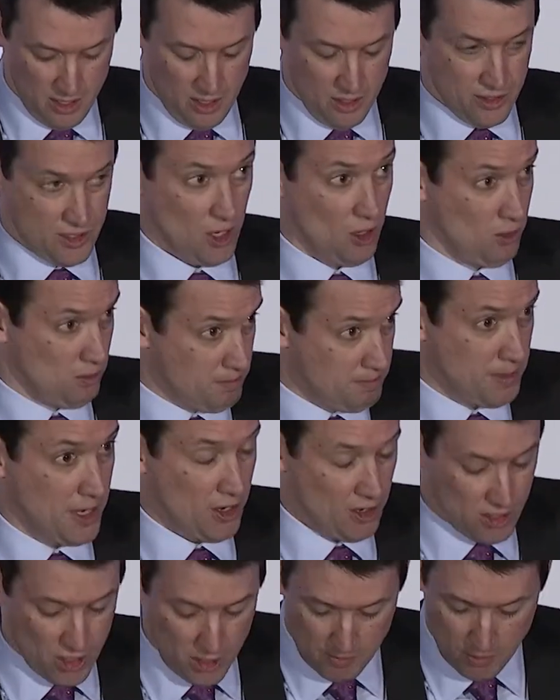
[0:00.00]
So,
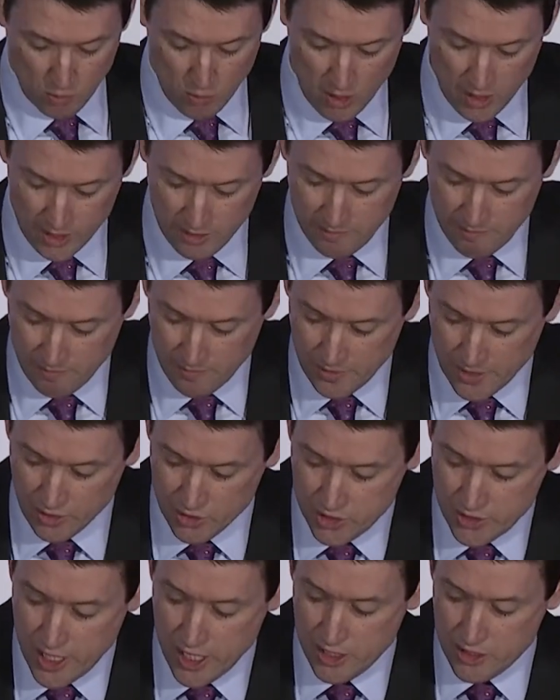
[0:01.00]
barrier number one, their
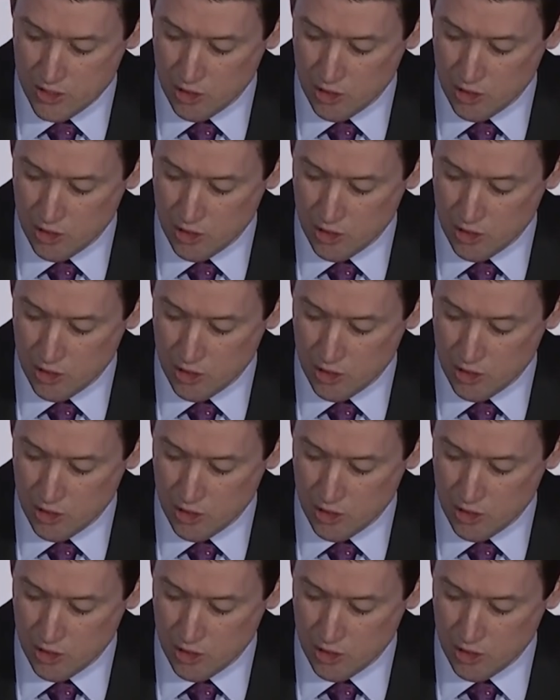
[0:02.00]
stated